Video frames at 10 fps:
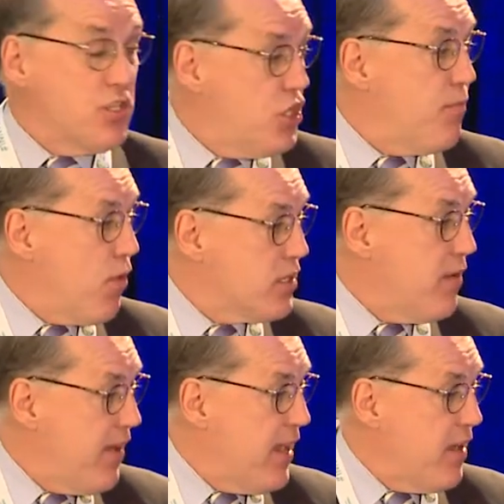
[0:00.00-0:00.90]
cheap
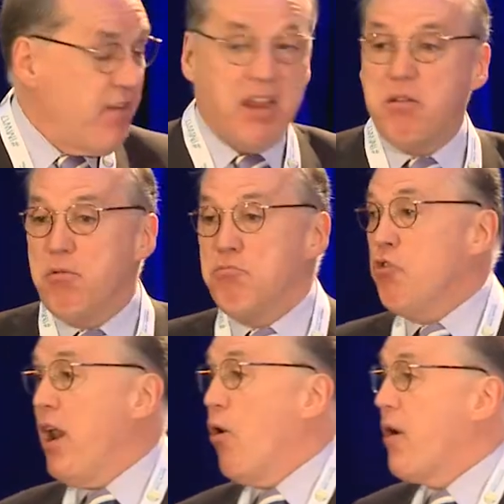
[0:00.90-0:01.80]
relative NAV.
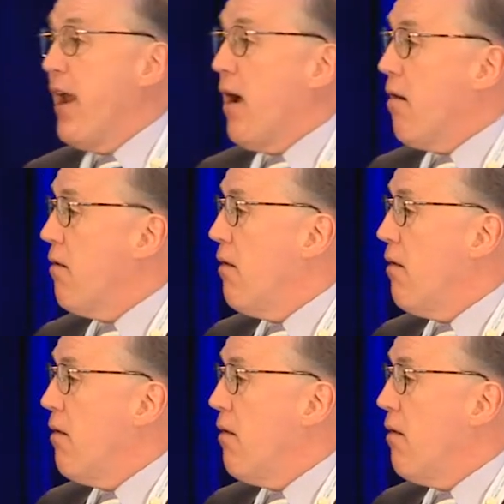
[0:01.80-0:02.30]
They don't care.